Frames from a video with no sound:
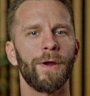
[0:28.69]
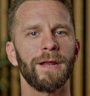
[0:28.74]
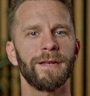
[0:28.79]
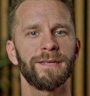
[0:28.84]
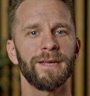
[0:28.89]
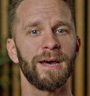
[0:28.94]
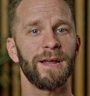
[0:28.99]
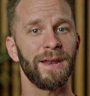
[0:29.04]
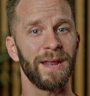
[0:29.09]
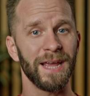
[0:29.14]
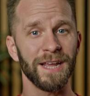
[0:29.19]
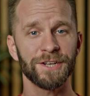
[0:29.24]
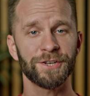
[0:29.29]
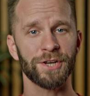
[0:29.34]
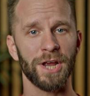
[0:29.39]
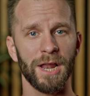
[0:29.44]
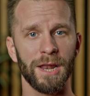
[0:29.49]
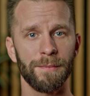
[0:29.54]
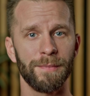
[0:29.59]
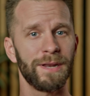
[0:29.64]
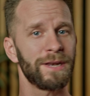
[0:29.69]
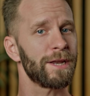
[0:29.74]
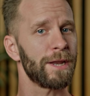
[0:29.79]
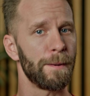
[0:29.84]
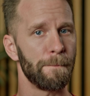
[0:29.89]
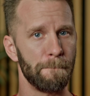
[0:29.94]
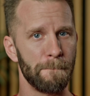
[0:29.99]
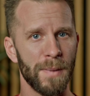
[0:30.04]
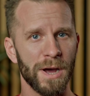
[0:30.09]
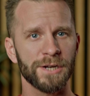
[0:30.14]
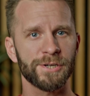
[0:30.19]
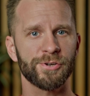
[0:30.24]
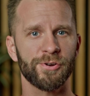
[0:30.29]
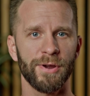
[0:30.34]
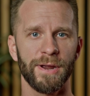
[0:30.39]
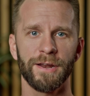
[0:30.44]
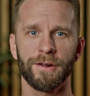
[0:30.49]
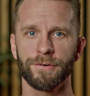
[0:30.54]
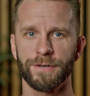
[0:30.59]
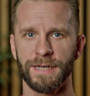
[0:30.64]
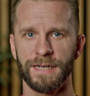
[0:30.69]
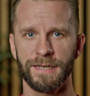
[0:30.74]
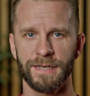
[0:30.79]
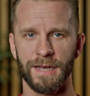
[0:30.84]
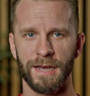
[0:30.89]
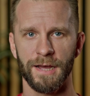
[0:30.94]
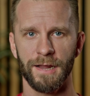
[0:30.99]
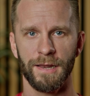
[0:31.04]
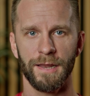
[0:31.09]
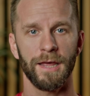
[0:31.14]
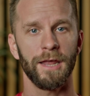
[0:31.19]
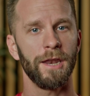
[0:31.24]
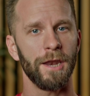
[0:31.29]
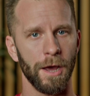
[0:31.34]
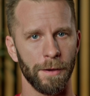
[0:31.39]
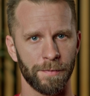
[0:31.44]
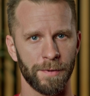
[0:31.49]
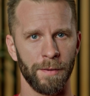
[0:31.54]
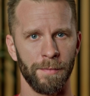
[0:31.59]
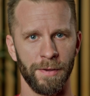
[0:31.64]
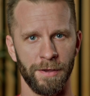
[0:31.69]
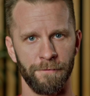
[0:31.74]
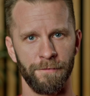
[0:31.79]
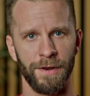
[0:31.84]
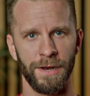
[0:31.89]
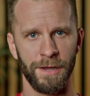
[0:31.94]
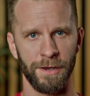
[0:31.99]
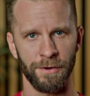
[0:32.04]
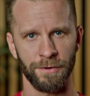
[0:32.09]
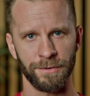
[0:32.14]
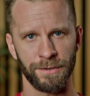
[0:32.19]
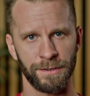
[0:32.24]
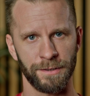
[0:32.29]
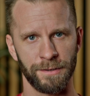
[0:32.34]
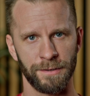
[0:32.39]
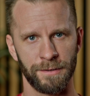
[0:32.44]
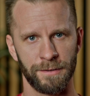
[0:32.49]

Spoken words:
down each element in much greater detail in upcoming videos.